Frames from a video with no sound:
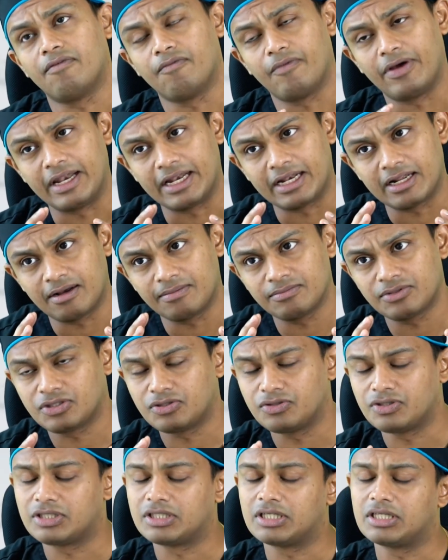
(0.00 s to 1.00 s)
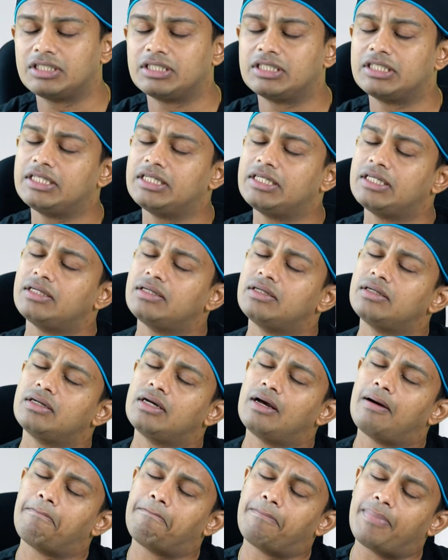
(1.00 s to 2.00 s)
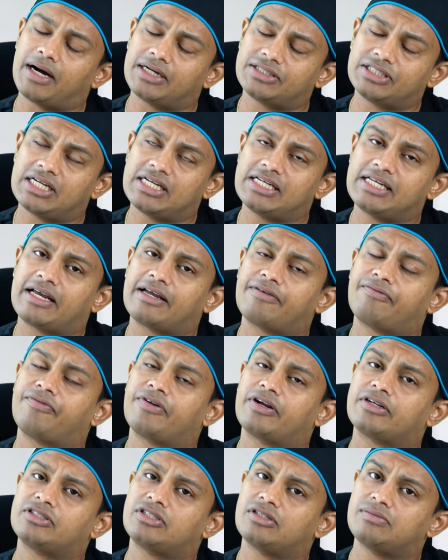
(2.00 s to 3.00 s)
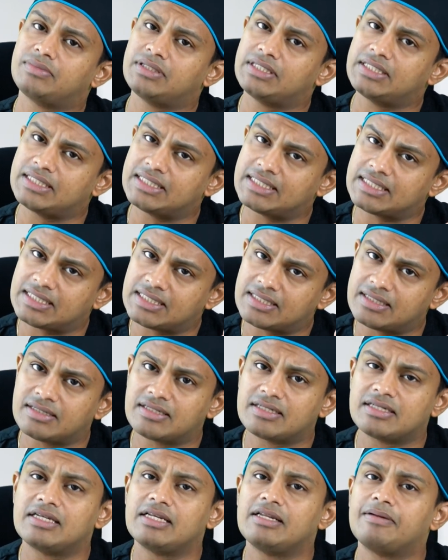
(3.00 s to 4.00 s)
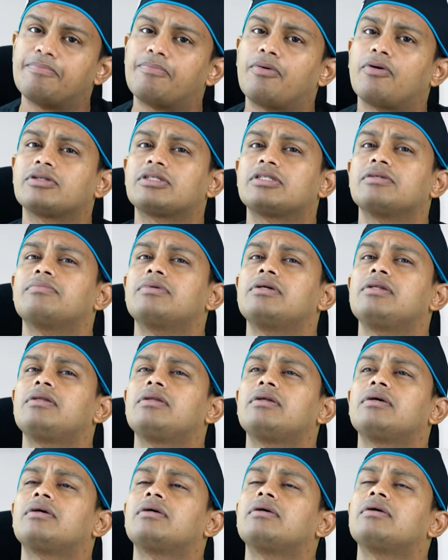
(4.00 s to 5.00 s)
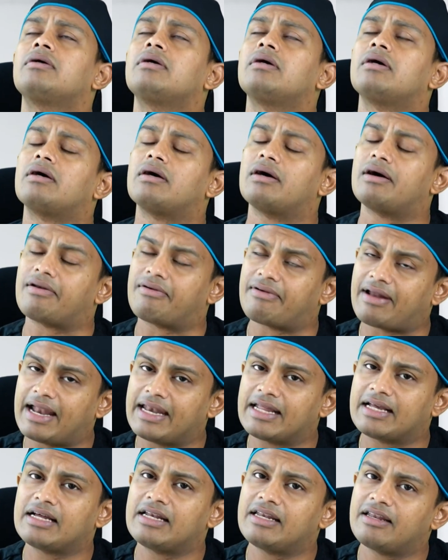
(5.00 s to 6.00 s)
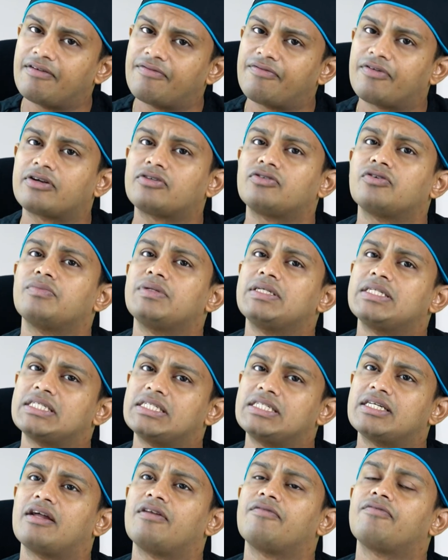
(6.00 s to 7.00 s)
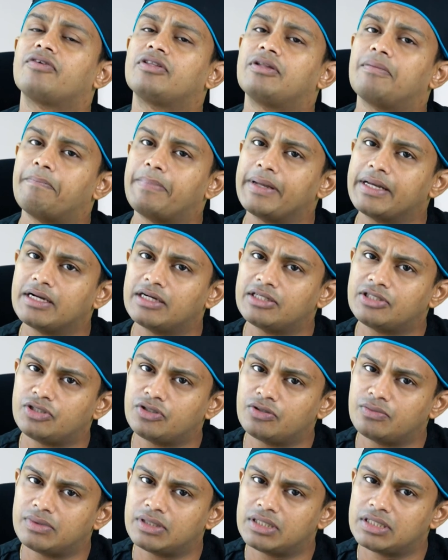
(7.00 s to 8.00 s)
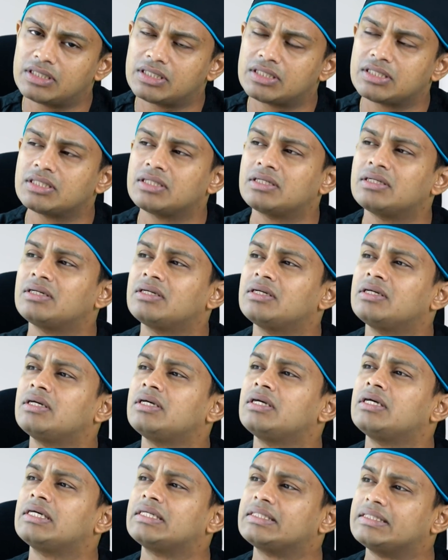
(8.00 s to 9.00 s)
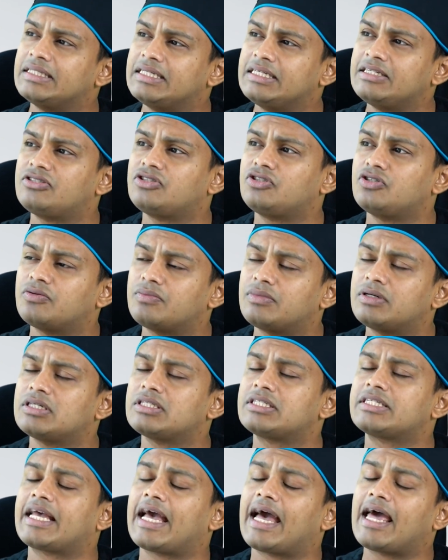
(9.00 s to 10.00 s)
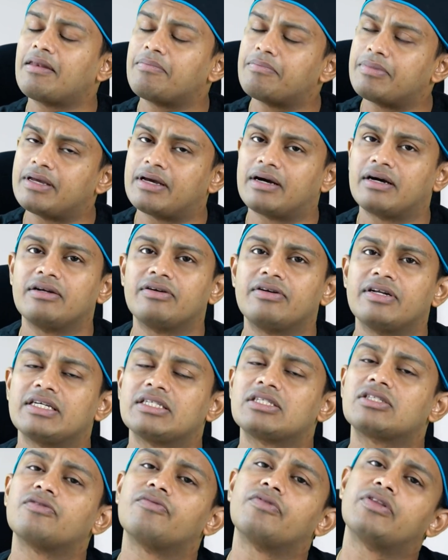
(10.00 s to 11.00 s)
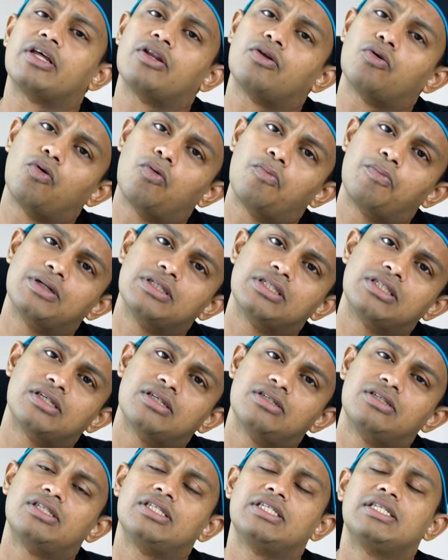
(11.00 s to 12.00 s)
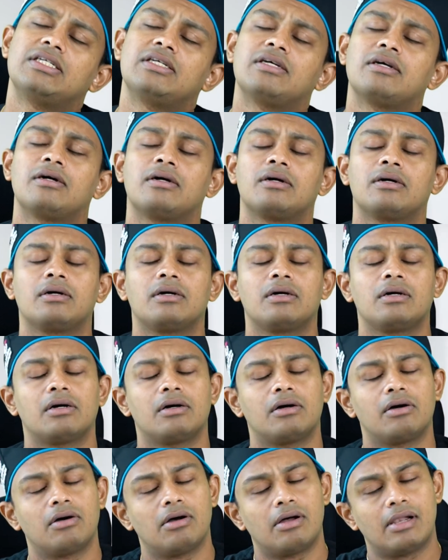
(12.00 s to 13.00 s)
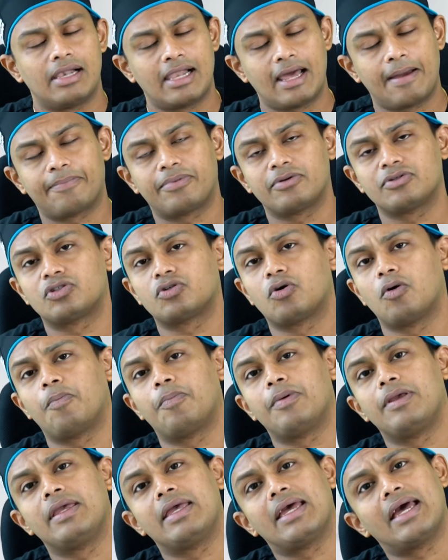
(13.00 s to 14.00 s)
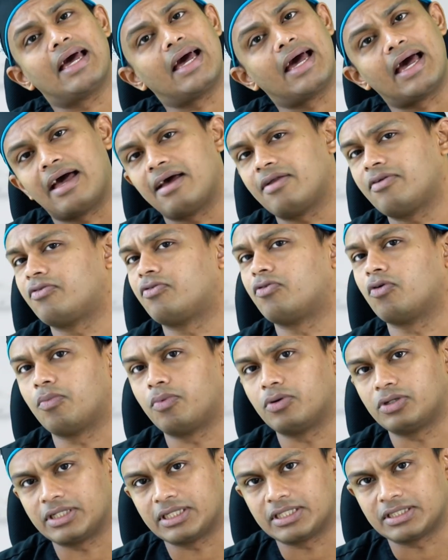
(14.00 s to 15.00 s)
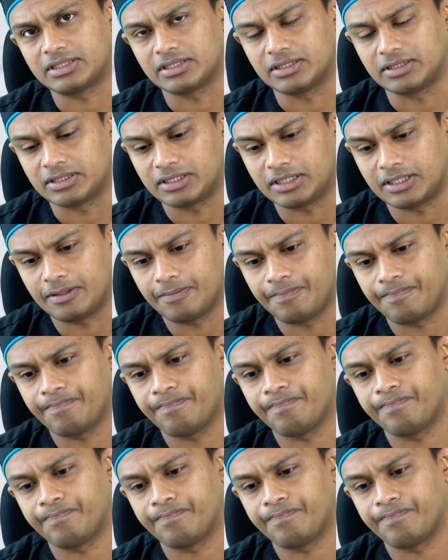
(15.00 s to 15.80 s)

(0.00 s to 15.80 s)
When it comes to surgery, partial nephrectomy is certainly possible. A radical nephrectomy is done for the bigger tumors. These tumors can be addressed with an open surgery, laparoscopy and robotic surgery.